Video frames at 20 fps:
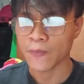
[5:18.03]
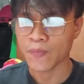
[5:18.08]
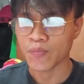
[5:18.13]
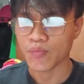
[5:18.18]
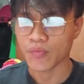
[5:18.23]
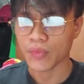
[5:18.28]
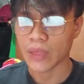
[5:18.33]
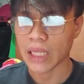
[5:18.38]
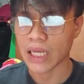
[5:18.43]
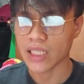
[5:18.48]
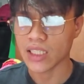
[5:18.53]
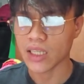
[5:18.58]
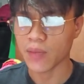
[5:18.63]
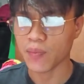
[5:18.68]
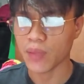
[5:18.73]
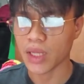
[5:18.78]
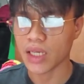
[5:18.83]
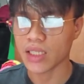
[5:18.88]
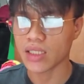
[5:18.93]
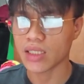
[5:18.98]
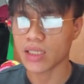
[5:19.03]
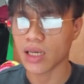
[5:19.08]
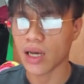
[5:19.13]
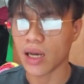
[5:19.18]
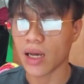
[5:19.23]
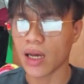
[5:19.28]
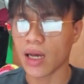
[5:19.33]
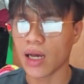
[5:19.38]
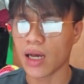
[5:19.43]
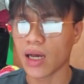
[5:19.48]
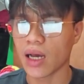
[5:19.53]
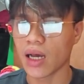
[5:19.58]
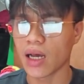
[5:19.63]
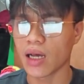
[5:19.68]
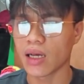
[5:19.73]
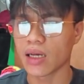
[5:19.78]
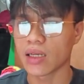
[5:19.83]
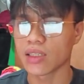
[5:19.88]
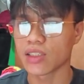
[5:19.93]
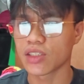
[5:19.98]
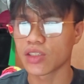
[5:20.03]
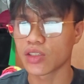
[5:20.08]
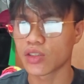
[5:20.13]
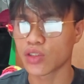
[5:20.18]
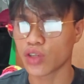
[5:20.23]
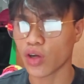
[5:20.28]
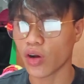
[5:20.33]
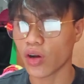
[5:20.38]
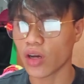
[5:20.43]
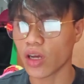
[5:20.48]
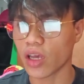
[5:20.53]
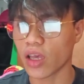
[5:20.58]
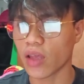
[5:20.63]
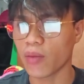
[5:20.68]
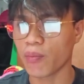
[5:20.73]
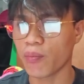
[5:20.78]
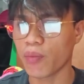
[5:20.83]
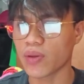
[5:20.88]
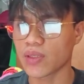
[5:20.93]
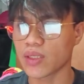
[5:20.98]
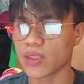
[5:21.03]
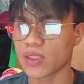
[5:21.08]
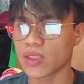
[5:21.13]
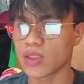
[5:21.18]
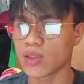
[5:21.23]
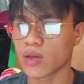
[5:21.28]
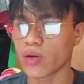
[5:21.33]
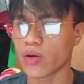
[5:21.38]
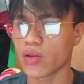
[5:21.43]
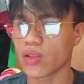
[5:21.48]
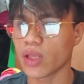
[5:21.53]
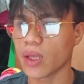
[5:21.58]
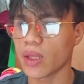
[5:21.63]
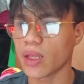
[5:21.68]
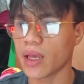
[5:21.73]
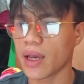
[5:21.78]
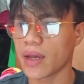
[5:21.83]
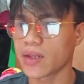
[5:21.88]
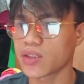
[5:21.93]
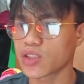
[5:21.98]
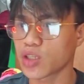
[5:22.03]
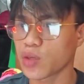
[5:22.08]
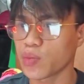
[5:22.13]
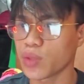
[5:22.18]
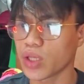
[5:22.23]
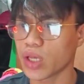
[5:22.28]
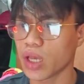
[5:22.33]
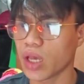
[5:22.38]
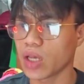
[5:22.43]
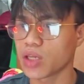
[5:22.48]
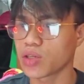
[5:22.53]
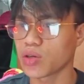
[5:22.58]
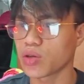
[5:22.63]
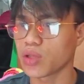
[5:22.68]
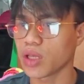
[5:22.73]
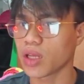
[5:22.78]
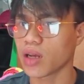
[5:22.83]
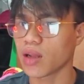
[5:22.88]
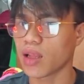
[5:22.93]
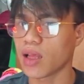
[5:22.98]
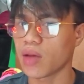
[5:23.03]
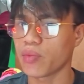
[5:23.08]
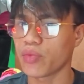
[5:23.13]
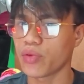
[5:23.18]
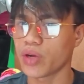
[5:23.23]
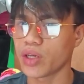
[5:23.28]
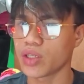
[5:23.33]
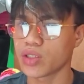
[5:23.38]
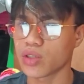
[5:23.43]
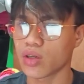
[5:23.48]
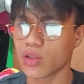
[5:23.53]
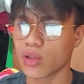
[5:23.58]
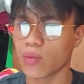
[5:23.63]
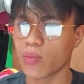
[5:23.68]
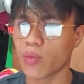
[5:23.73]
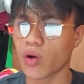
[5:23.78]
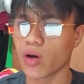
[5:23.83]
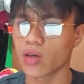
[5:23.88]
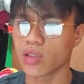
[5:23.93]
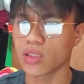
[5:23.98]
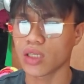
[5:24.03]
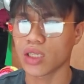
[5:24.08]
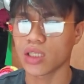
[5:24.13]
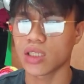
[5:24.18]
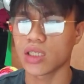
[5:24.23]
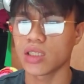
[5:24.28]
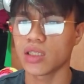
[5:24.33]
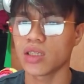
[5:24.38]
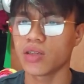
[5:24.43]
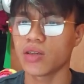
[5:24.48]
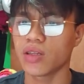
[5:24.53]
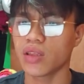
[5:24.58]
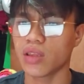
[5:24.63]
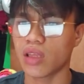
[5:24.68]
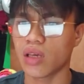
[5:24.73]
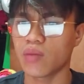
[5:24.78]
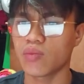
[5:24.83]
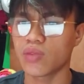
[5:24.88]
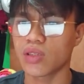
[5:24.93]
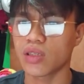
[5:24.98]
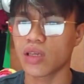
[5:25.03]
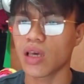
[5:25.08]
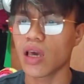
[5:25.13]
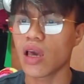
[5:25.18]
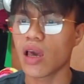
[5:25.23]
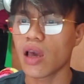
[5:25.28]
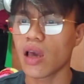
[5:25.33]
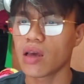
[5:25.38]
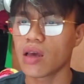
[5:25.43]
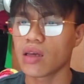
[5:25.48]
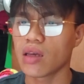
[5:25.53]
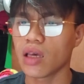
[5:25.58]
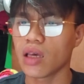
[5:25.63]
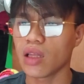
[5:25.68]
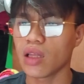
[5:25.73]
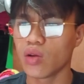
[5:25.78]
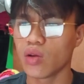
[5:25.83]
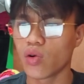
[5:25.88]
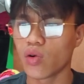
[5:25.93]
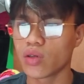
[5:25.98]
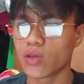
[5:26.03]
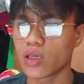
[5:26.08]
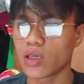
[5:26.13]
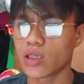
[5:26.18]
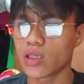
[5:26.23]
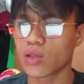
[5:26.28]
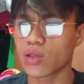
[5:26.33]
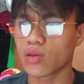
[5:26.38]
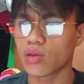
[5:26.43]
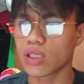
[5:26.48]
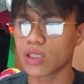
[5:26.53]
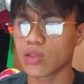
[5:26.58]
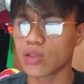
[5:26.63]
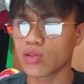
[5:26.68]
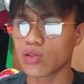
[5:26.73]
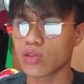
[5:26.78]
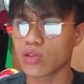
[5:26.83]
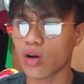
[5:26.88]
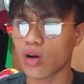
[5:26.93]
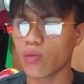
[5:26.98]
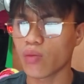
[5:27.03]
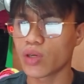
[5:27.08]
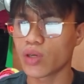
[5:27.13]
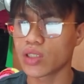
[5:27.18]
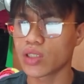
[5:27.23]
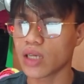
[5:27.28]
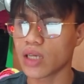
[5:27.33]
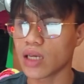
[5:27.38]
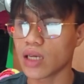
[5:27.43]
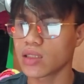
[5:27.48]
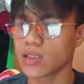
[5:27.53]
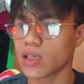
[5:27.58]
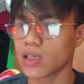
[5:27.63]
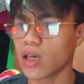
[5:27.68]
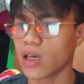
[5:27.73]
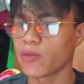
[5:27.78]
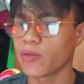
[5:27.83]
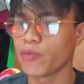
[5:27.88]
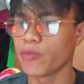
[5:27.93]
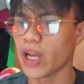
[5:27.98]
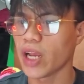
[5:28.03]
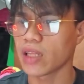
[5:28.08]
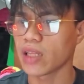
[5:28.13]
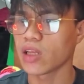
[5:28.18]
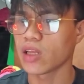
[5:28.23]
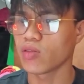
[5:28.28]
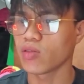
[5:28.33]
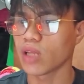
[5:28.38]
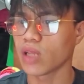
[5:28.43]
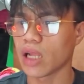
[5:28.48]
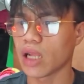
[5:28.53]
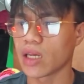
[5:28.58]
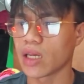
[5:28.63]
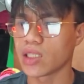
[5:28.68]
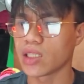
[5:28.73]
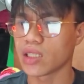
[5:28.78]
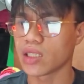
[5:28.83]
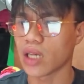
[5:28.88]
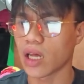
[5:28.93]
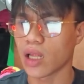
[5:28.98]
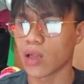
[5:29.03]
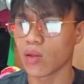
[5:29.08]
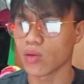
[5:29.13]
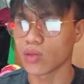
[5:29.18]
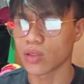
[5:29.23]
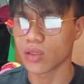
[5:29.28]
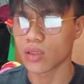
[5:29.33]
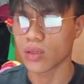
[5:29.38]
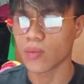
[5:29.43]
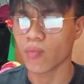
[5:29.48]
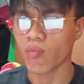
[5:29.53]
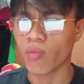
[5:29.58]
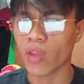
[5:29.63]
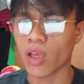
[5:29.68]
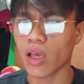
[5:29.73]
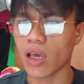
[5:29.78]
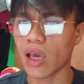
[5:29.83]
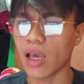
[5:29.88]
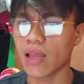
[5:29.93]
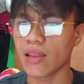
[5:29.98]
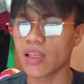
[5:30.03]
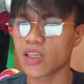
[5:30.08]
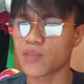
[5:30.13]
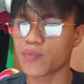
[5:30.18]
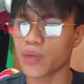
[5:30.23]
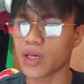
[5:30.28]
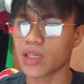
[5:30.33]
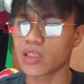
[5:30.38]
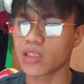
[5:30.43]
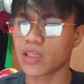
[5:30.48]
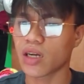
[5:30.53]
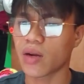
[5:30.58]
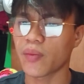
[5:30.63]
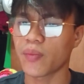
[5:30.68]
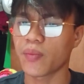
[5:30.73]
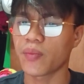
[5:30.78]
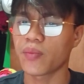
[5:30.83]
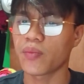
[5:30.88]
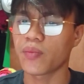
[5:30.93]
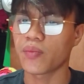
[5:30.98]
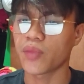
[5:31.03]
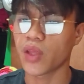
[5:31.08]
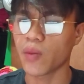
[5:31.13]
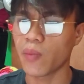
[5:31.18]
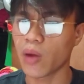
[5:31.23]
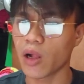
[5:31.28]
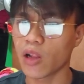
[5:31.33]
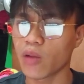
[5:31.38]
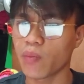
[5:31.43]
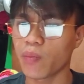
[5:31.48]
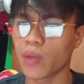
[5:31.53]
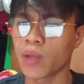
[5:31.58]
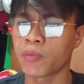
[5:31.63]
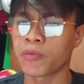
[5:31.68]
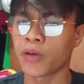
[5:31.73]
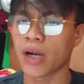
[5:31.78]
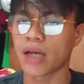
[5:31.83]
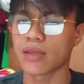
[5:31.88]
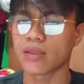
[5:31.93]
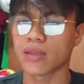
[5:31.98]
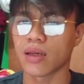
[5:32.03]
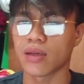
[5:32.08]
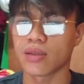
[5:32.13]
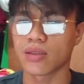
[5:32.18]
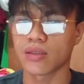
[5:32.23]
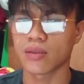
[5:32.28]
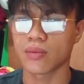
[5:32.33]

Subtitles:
NASA placed a strong emphasis on enhanced communication and collaboration amongst engineering teams in order to reduce oversights and break down knowledge silos in the spacecraft development process.